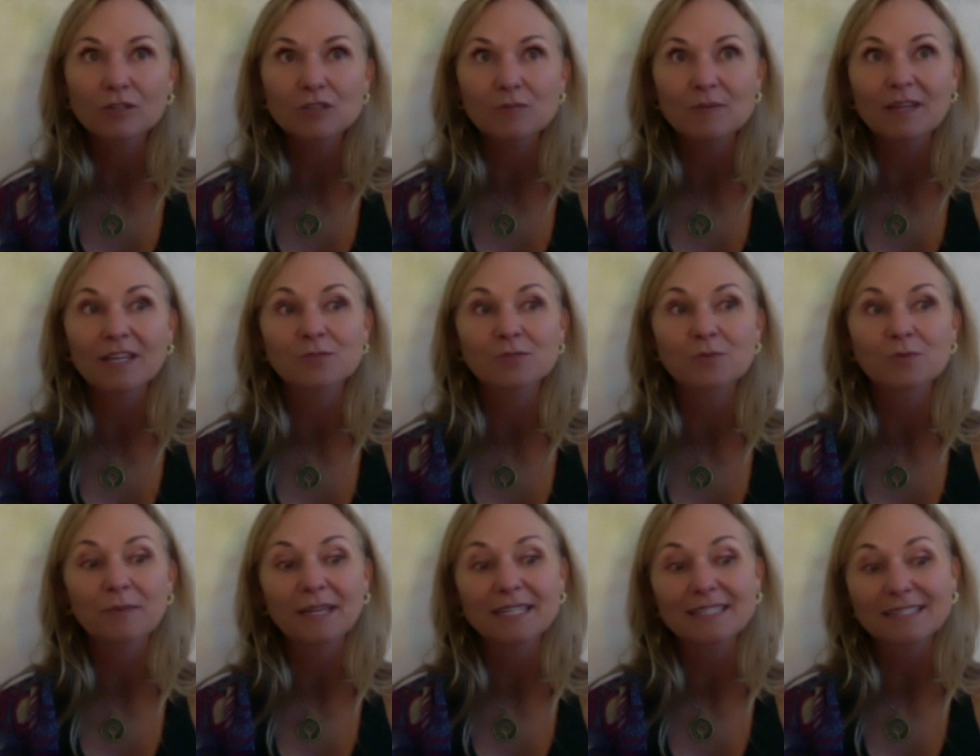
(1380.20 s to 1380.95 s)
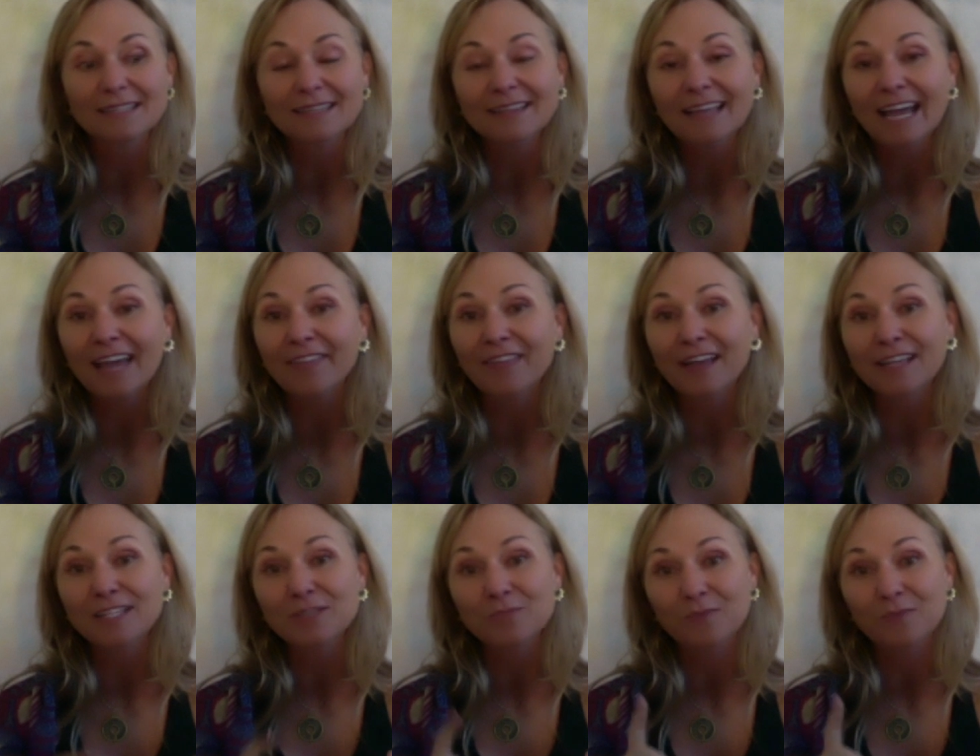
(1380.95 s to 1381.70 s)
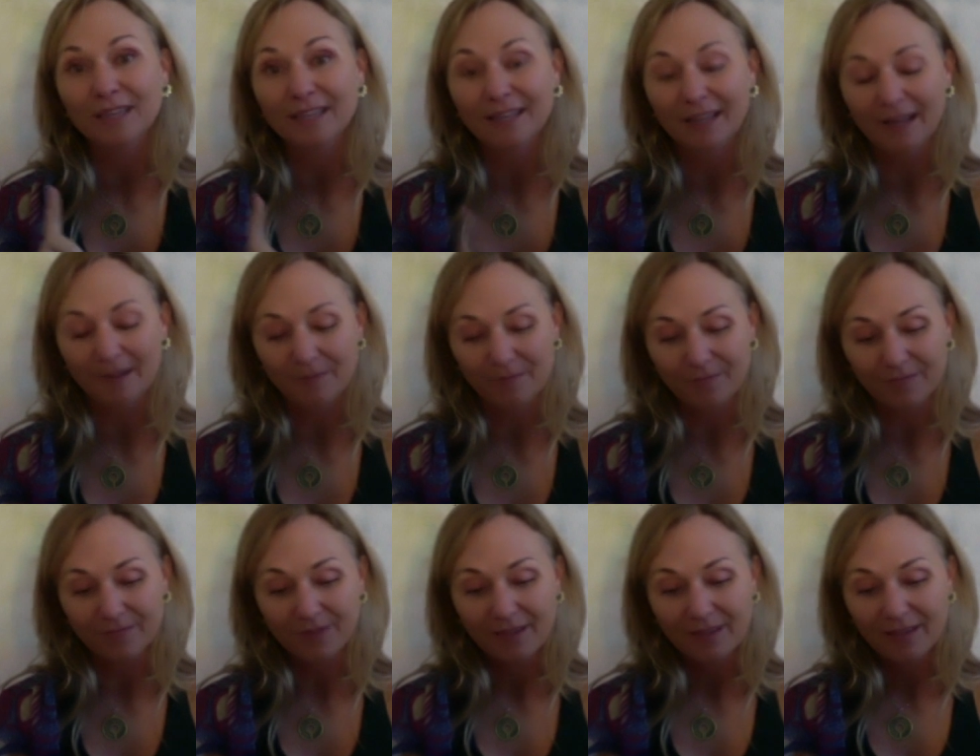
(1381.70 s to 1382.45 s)
because when we did that, that's when
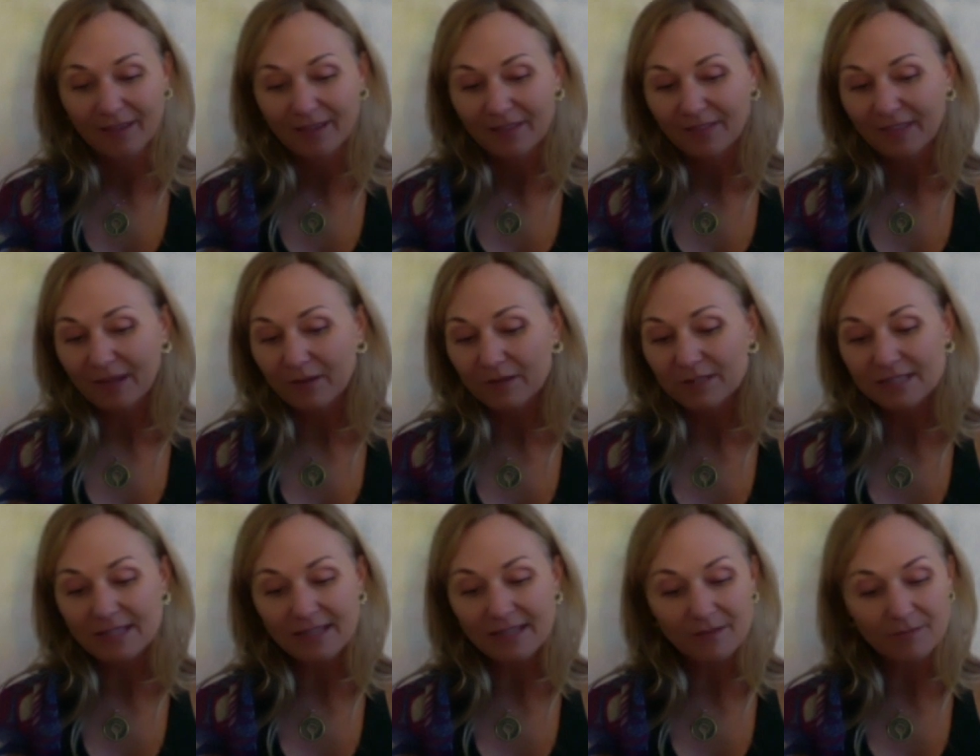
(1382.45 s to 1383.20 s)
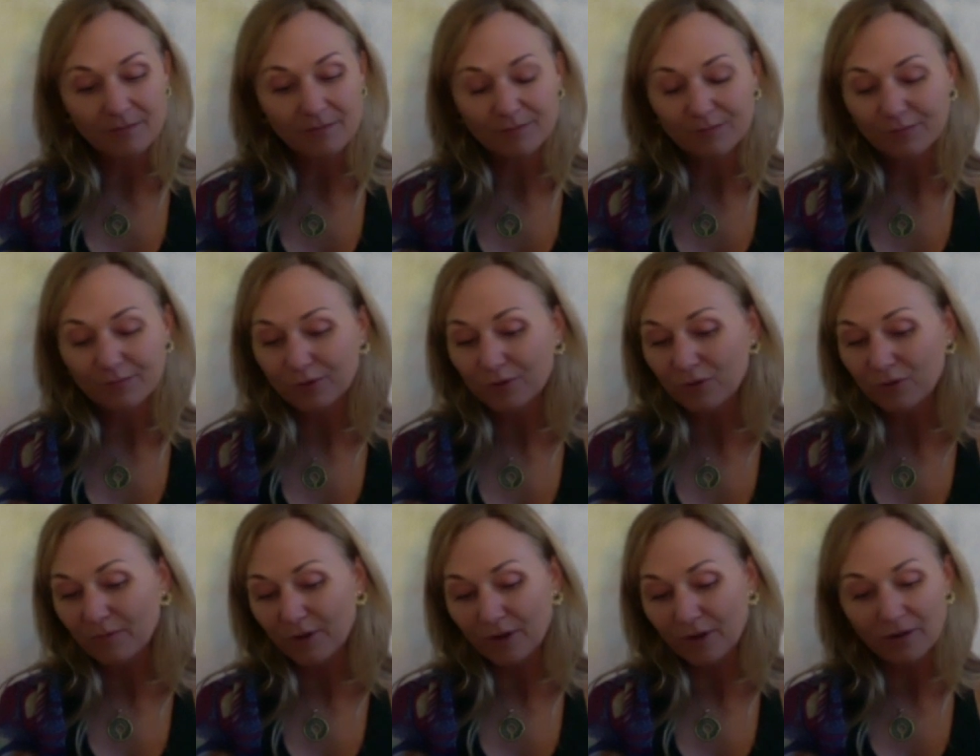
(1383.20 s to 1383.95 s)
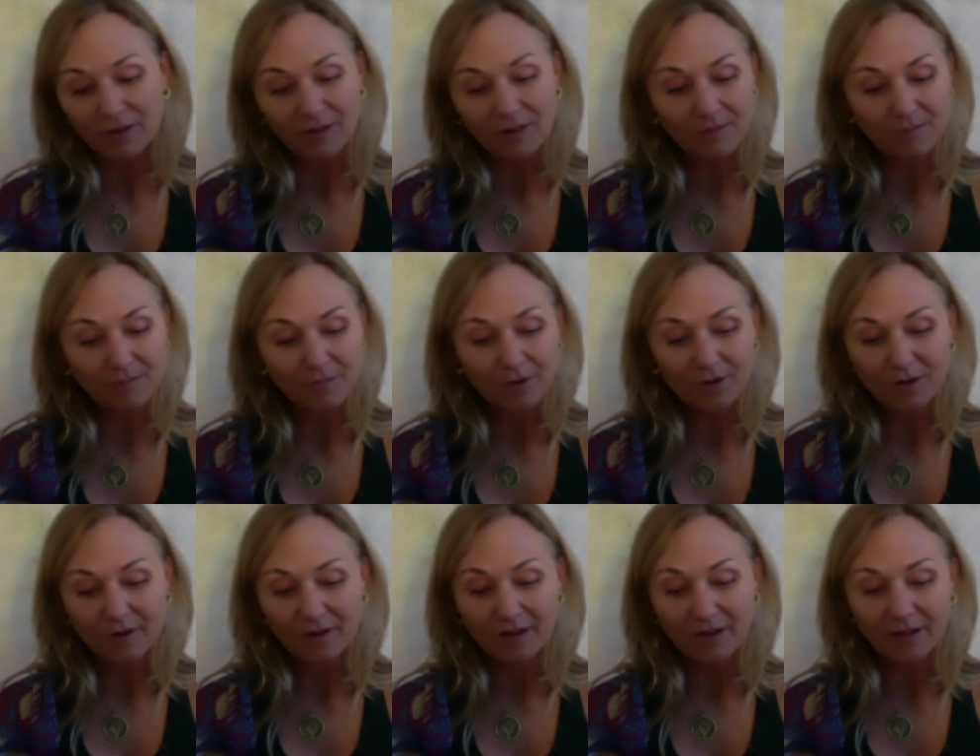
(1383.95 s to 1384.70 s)
there was the brutal
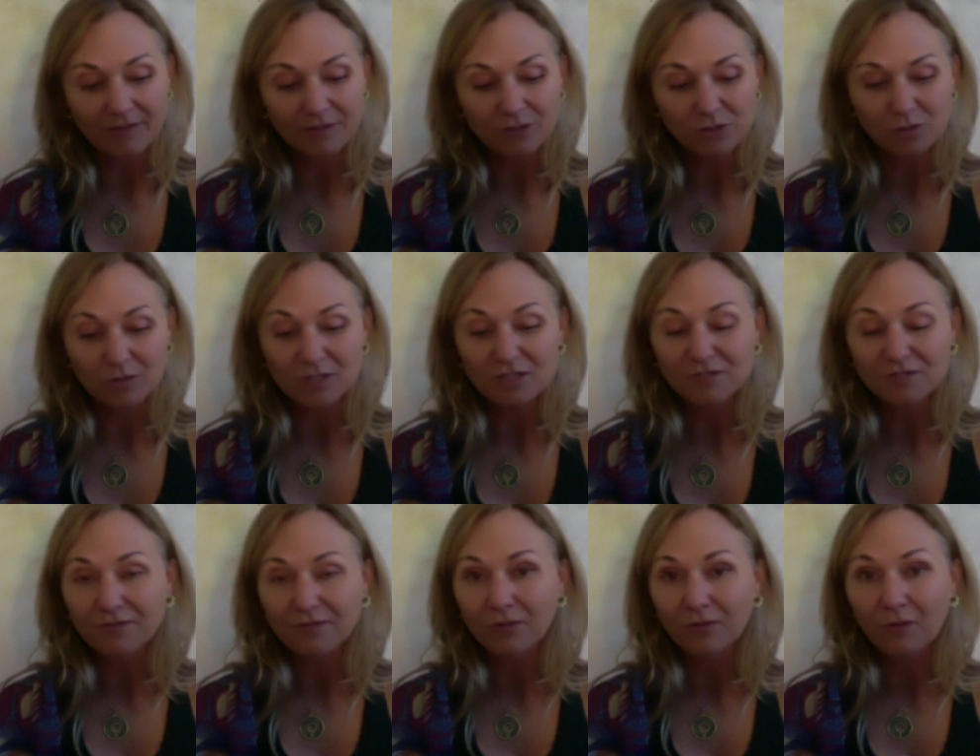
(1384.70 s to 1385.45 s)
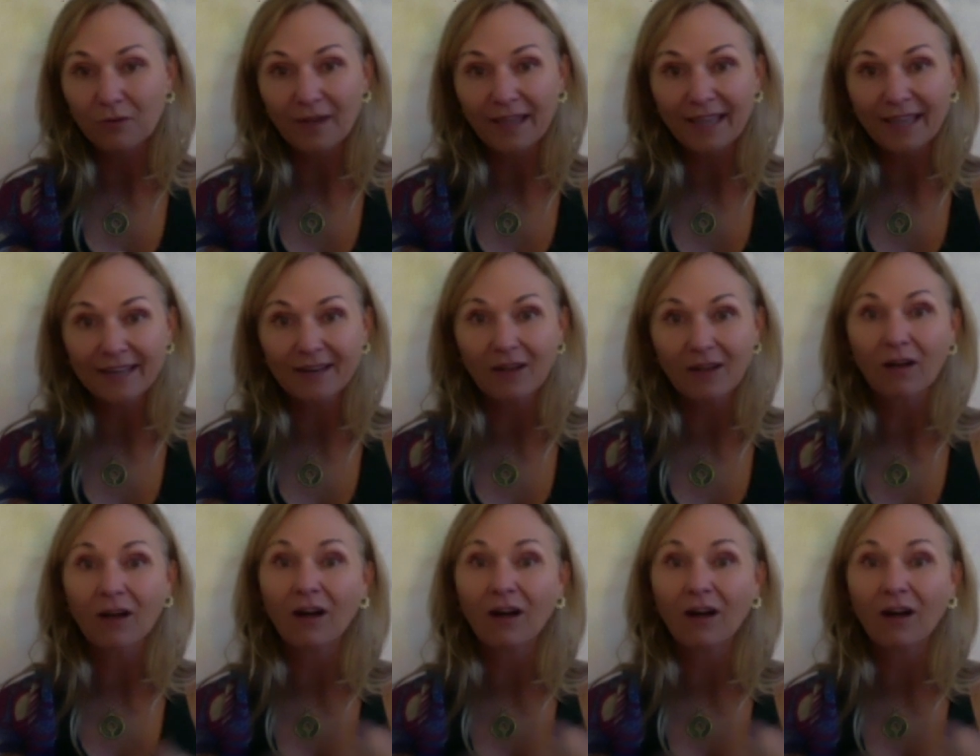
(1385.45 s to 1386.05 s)
murder of George Floyd.